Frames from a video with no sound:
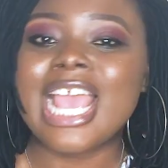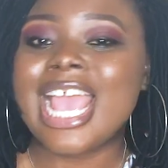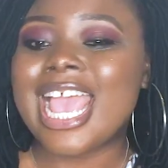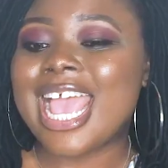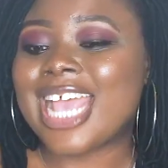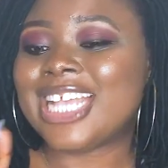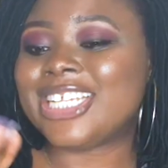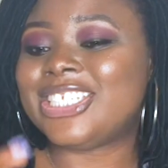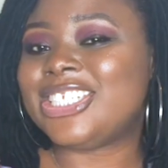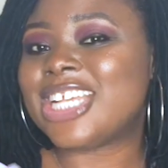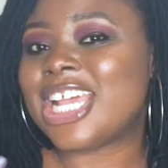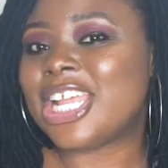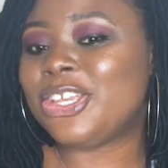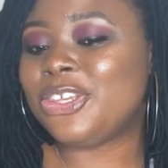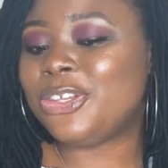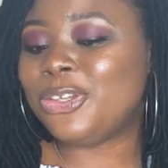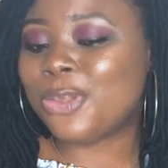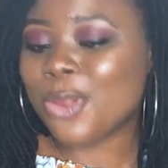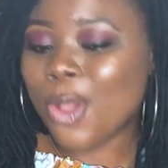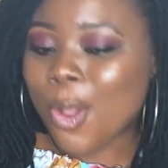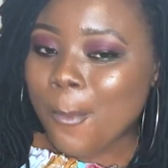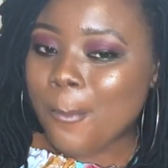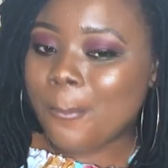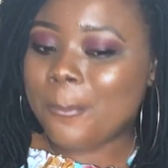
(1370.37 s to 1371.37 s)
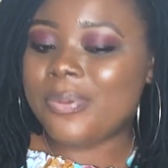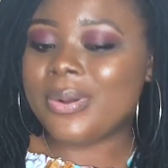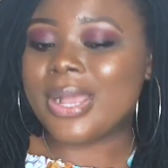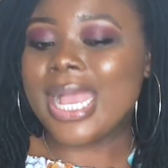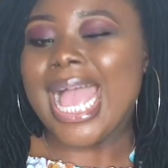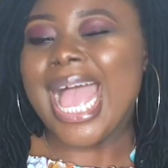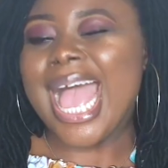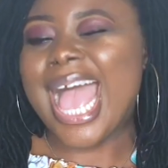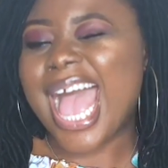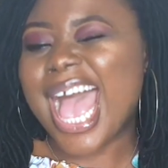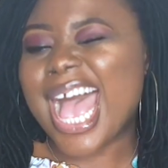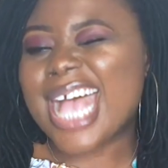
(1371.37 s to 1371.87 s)
I share dope
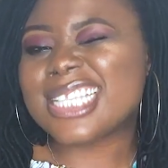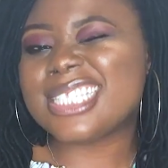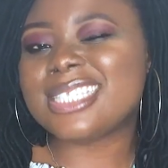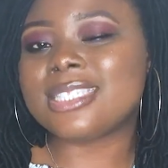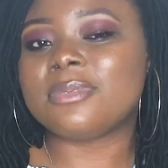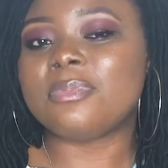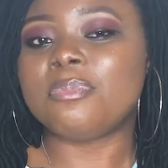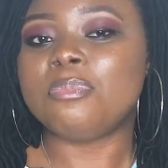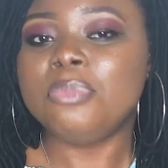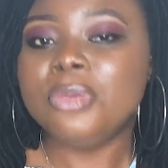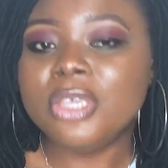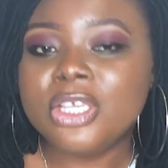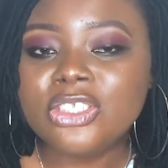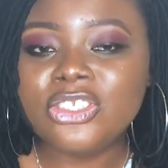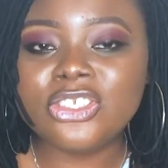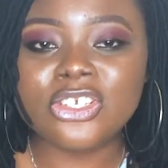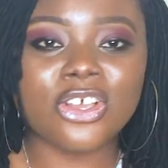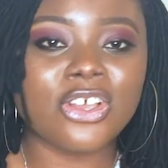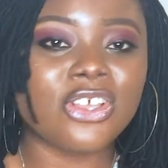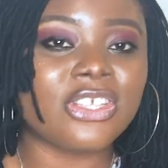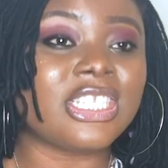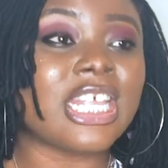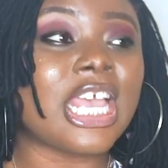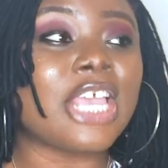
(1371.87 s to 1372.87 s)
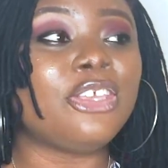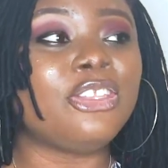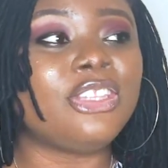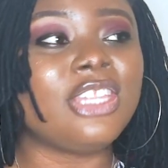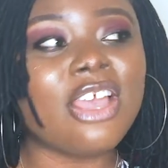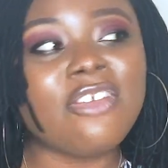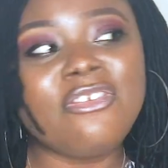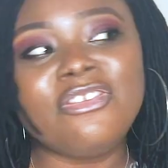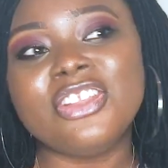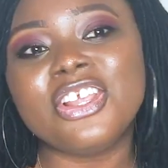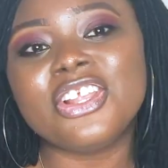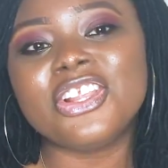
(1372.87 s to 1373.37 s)
ass pictures that you
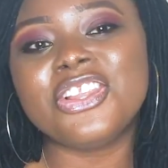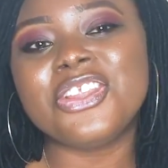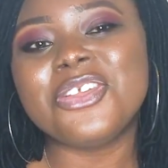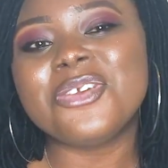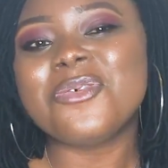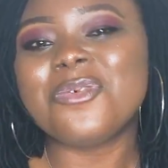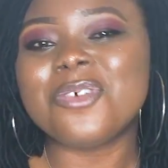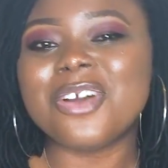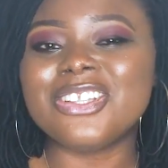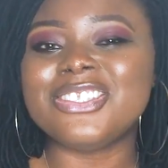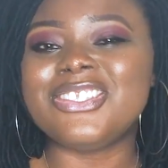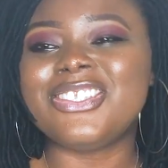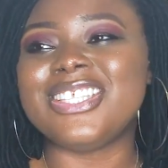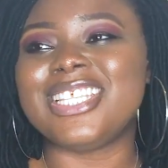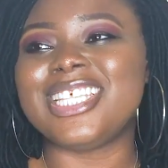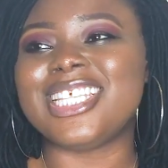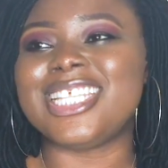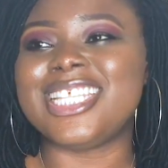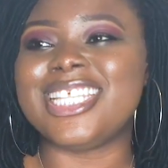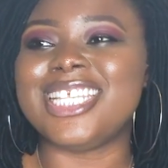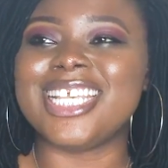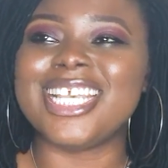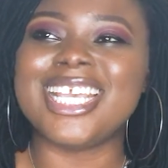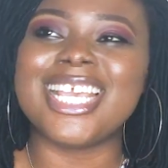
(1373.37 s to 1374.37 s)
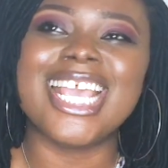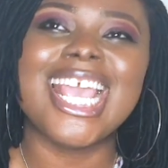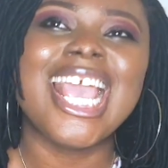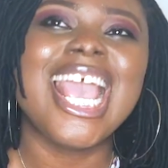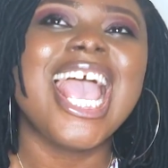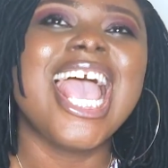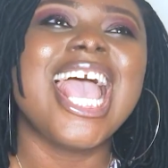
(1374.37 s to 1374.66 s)
definitely want to see.